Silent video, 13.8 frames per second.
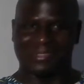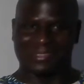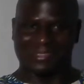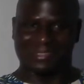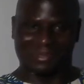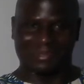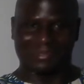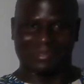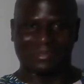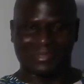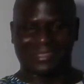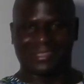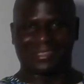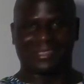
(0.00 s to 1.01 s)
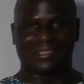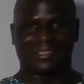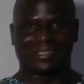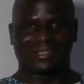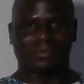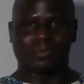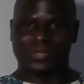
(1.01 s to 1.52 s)
So
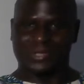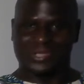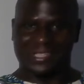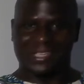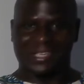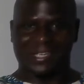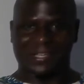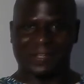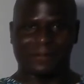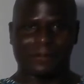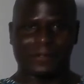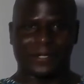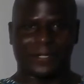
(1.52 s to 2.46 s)
once again,